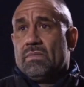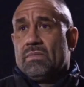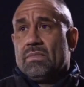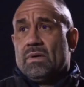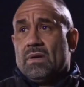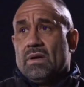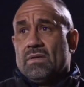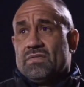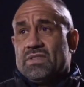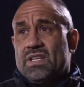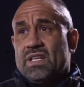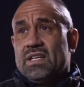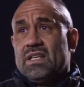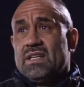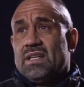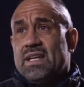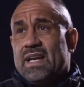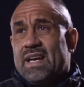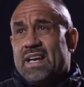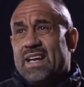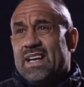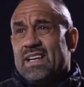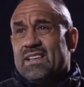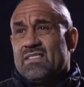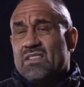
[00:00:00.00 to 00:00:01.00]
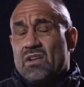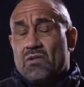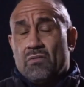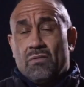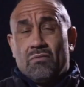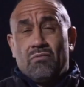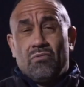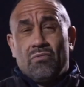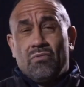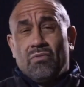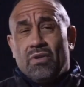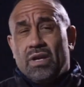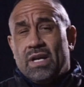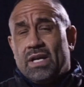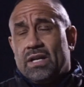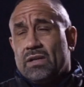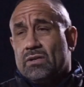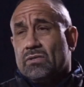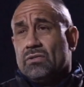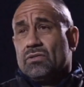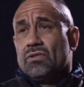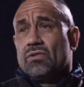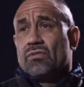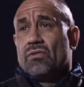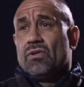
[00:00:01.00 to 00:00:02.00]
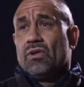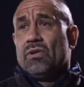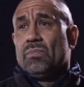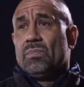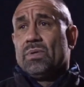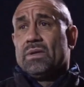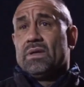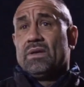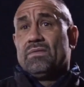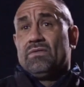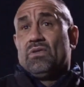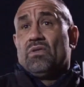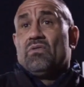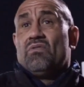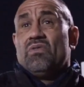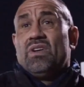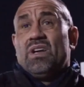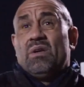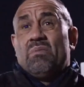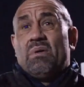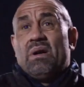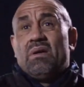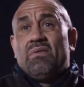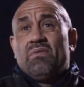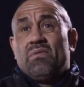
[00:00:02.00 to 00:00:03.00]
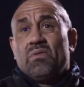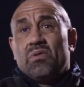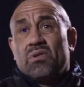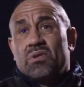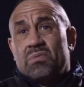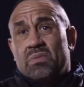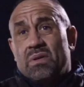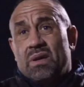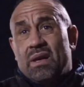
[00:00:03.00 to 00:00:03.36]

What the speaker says: I've said in there, they're a really good group, and they've done really well for us.